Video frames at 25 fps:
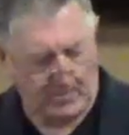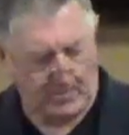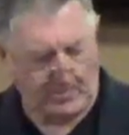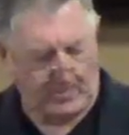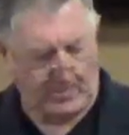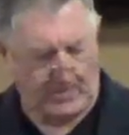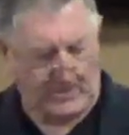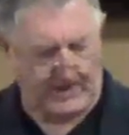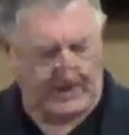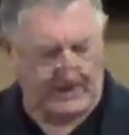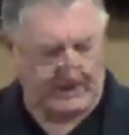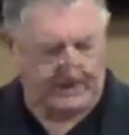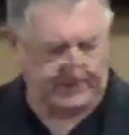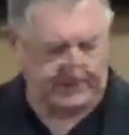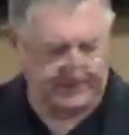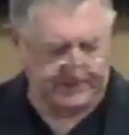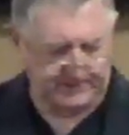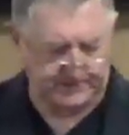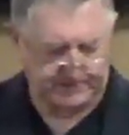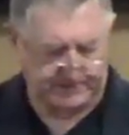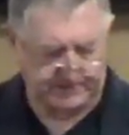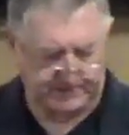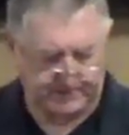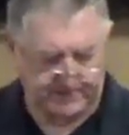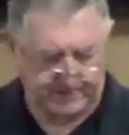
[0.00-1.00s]
Wow.
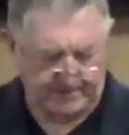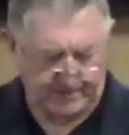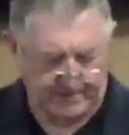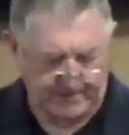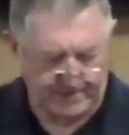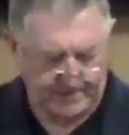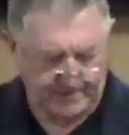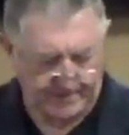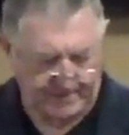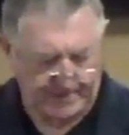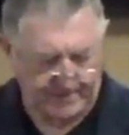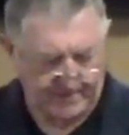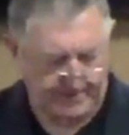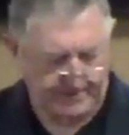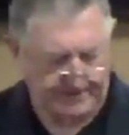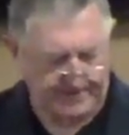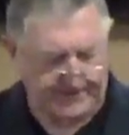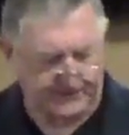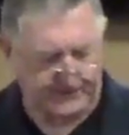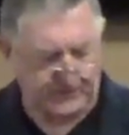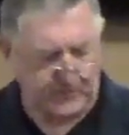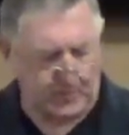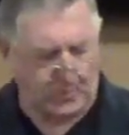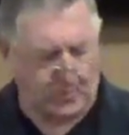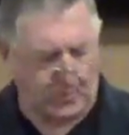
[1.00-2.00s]

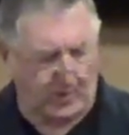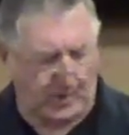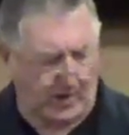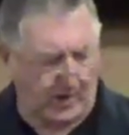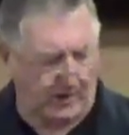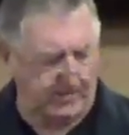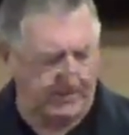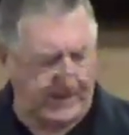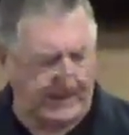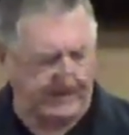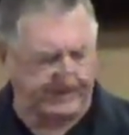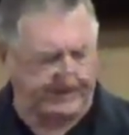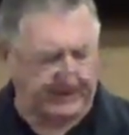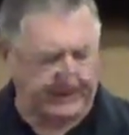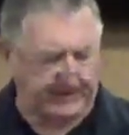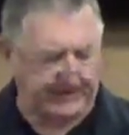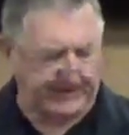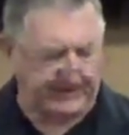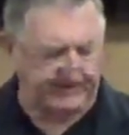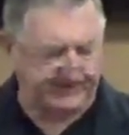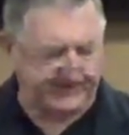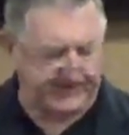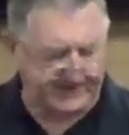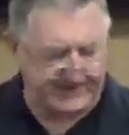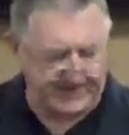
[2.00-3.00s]
That the world may
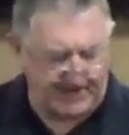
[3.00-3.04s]
believe that